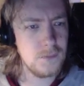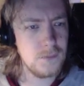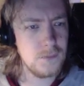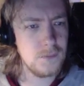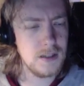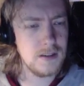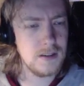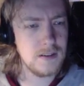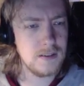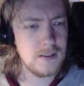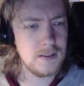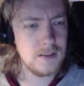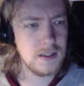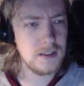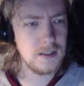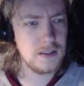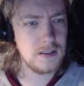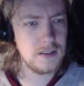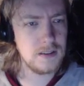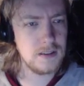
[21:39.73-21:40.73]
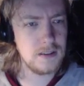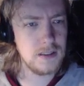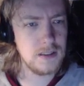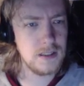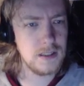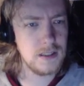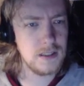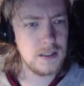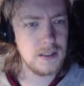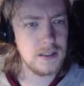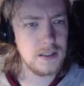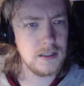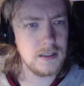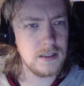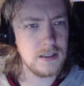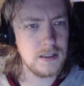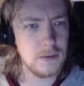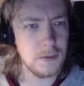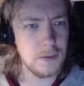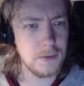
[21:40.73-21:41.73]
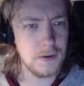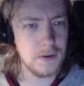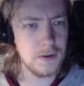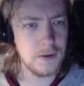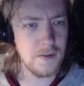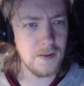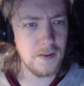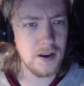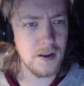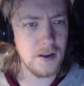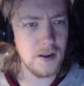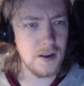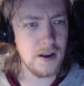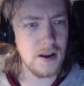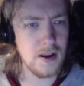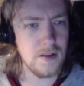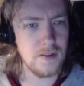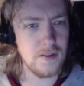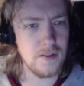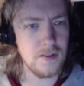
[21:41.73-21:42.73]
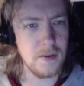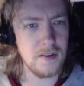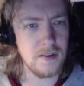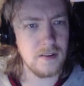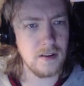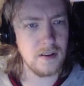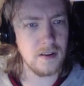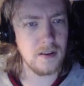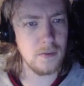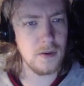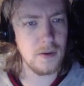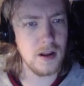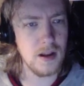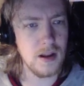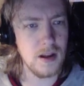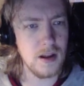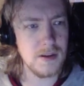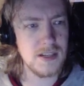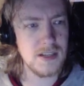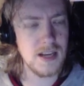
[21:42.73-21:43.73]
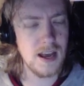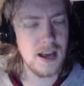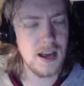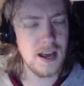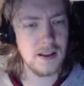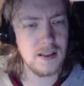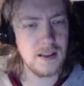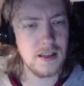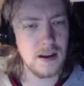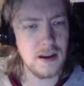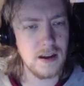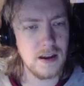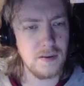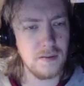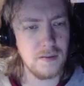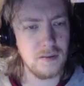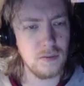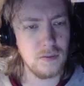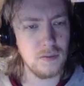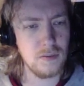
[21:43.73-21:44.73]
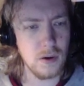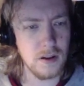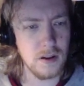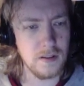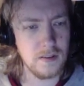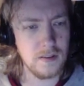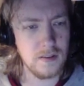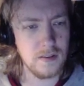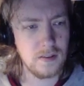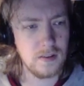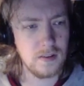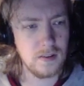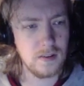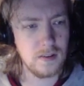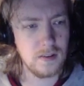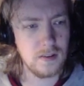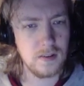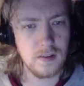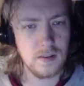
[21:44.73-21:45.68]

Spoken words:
We still need. Well, we don't have any of the mystics, so we need a metallic that evolves once.